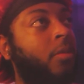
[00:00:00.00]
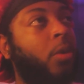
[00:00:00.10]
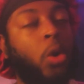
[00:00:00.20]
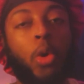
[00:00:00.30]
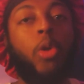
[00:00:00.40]

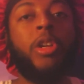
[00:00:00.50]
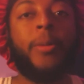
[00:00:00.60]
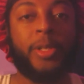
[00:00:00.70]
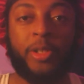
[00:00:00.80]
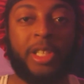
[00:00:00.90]
Grown
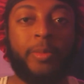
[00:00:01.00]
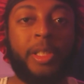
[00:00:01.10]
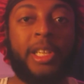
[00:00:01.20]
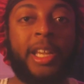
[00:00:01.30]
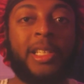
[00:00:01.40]
Ups or some
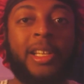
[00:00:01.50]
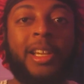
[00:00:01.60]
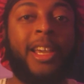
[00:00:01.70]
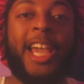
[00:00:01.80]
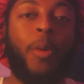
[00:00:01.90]
shit.
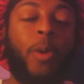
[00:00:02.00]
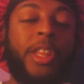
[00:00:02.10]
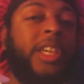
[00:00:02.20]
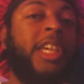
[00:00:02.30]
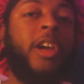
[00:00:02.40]
And one of
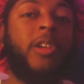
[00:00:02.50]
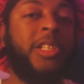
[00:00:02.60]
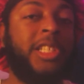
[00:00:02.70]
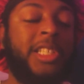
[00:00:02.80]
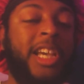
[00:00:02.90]
the
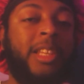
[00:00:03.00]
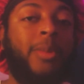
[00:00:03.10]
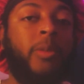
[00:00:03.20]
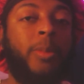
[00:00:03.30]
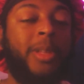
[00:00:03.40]
characters inside the
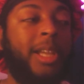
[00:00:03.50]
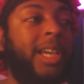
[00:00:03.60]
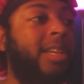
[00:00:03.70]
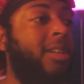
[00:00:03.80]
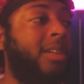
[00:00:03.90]
movie will be
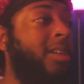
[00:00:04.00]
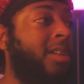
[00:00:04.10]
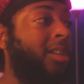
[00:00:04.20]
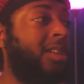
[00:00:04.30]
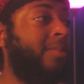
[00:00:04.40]
like,
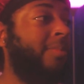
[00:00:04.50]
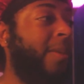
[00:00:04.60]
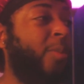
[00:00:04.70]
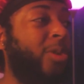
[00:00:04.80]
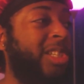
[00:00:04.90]

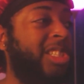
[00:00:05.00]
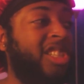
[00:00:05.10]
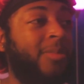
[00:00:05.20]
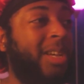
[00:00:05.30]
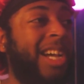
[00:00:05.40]
maybe we're just
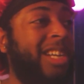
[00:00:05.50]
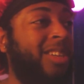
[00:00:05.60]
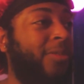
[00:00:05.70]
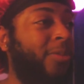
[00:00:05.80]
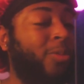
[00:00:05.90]
some kind
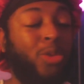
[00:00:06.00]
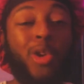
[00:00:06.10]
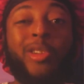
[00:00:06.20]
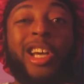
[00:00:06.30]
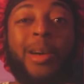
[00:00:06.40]
of
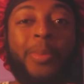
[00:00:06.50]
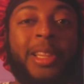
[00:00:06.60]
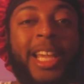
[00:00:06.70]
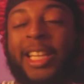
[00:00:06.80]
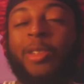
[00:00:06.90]
grown up.
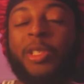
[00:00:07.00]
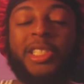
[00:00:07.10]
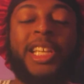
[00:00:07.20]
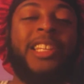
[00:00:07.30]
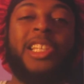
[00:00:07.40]
Like, they'll
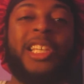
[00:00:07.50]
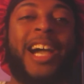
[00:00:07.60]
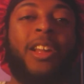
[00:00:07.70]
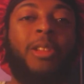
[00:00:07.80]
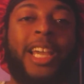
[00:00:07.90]
just say the
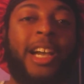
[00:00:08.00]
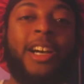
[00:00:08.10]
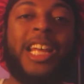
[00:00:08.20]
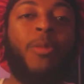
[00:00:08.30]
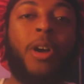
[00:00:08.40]
title, like,
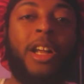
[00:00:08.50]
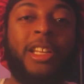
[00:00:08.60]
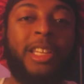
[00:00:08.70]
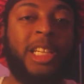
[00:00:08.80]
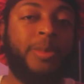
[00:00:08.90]

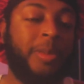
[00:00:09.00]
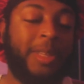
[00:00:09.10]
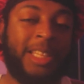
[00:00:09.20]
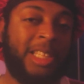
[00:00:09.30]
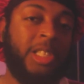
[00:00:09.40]
unironically, and it's supposed to be
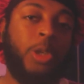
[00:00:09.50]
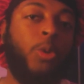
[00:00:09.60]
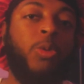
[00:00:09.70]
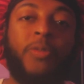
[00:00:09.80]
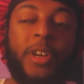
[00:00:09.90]
like this
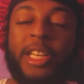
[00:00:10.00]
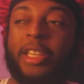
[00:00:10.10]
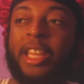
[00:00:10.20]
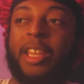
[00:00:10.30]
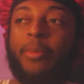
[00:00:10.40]
huge funny
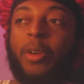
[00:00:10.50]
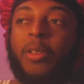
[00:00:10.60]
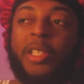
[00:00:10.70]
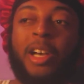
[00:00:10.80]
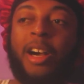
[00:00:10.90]
thing,
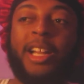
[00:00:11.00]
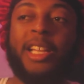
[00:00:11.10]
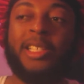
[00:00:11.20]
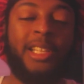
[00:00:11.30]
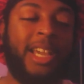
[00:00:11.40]
bro, to the
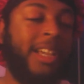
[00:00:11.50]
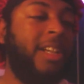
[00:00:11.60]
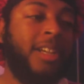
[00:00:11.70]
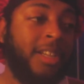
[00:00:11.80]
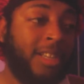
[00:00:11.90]
audience. Like,
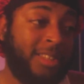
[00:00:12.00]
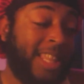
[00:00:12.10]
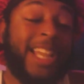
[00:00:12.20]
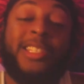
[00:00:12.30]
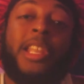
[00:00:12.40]

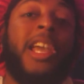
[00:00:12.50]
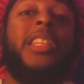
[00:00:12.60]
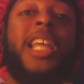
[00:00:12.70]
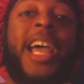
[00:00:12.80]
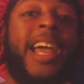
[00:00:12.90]
they
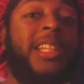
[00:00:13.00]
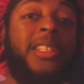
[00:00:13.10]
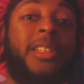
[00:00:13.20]
did that.